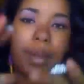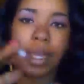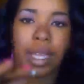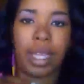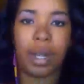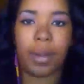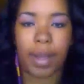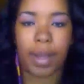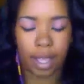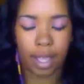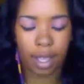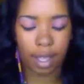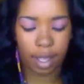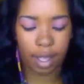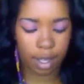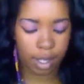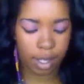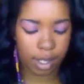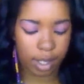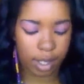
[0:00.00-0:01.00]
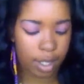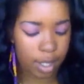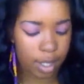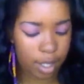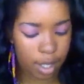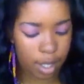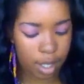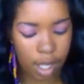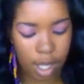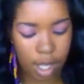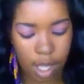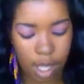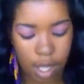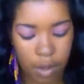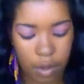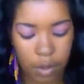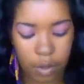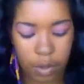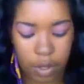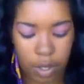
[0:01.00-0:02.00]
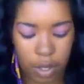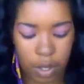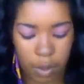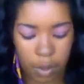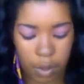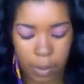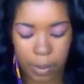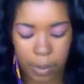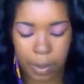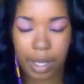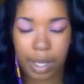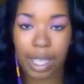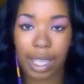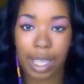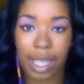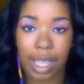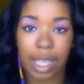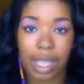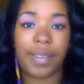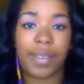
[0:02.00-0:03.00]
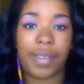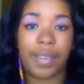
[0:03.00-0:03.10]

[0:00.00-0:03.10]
But anyway, so he's